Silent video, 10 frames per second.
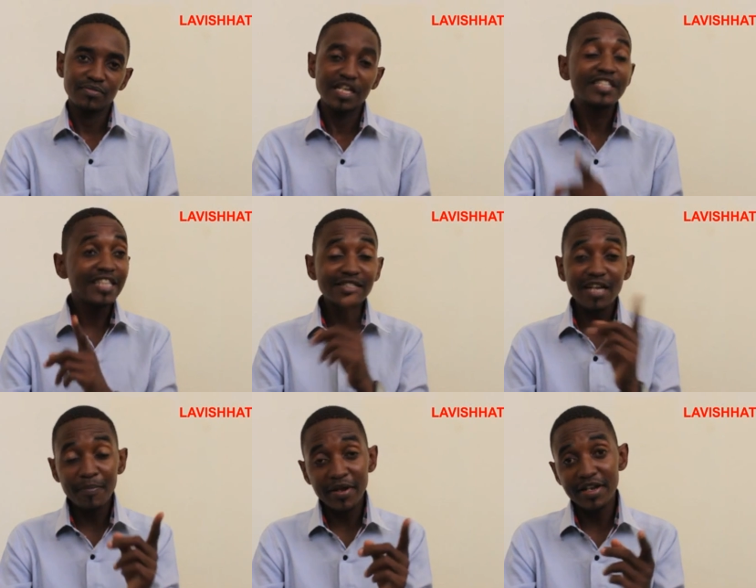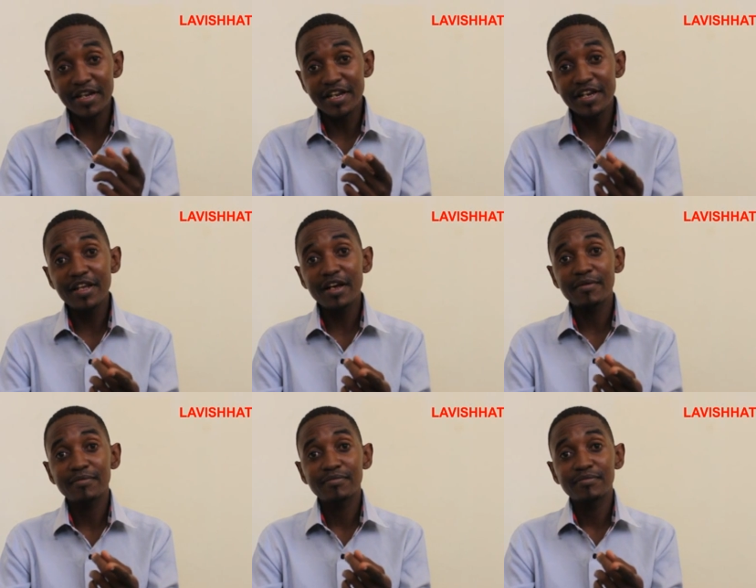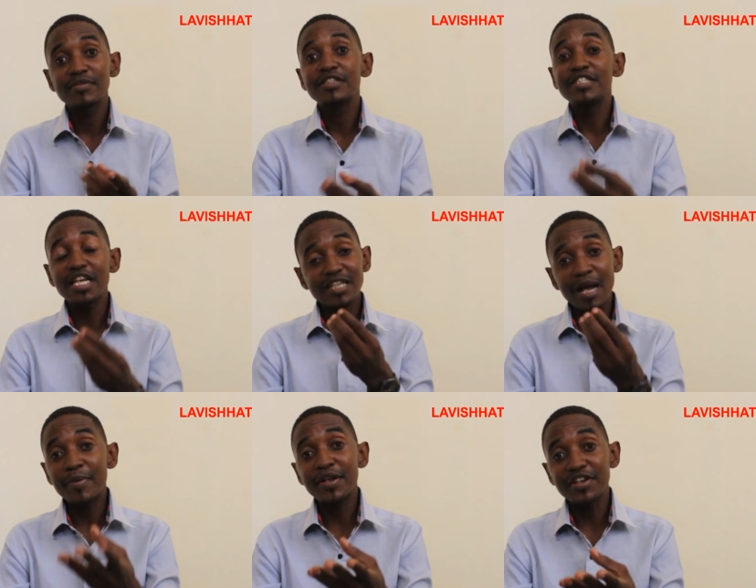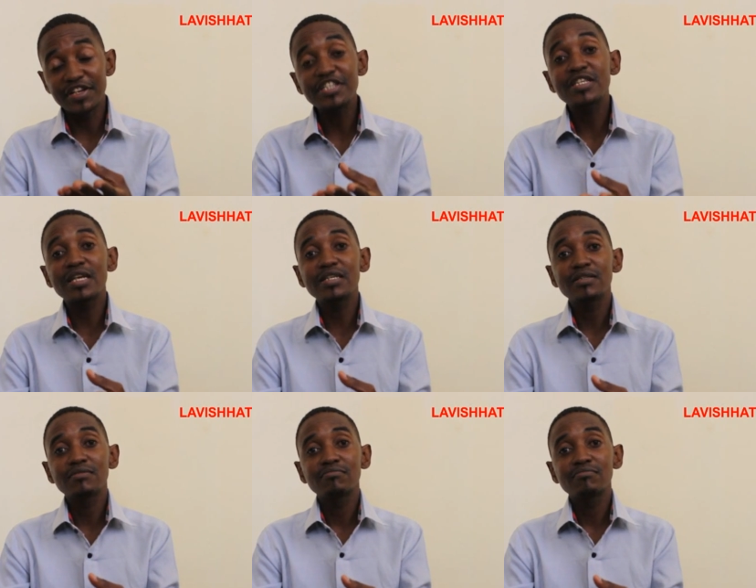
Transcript: It just happened in India, it just happened in Italy,